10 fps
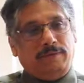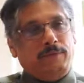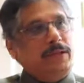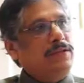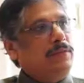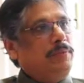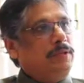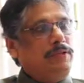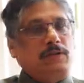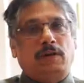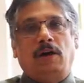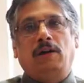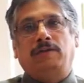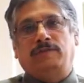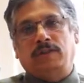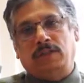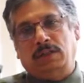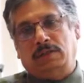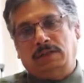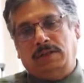principles, all of you
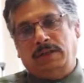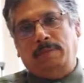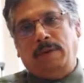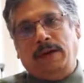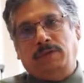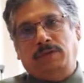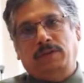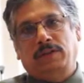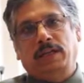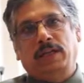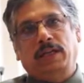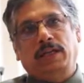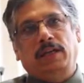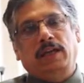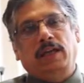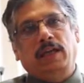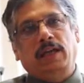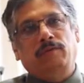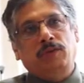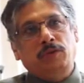know about the
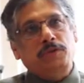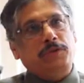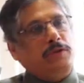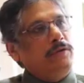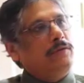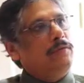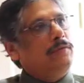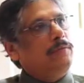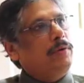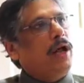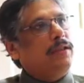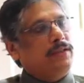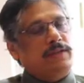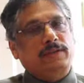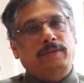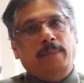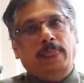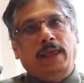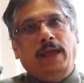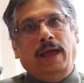evolution process.
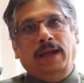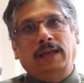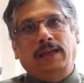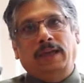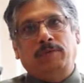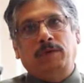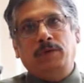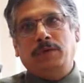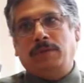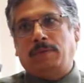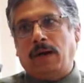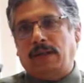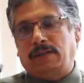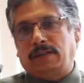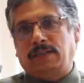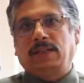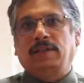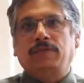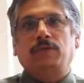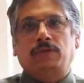And in the evolution process,
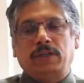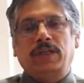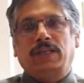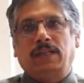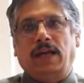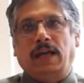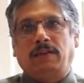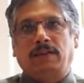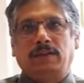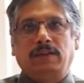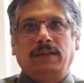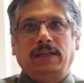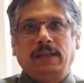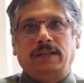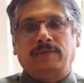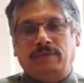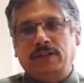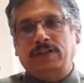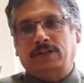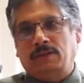if you take that in
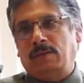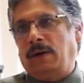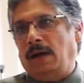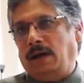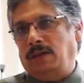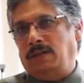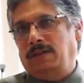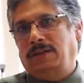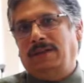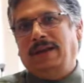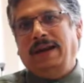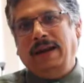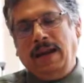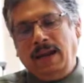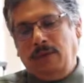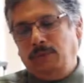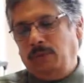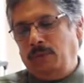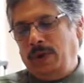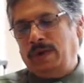reference to the market, now
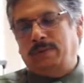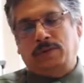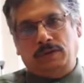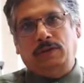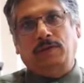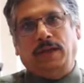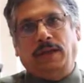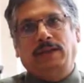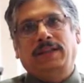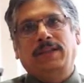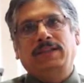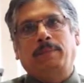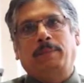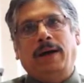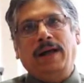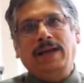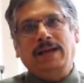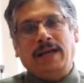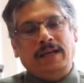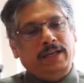we are observing there is a
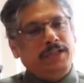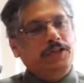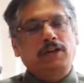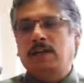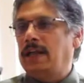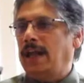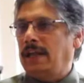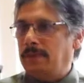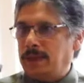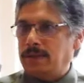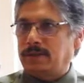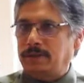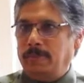bi-directional dynamics.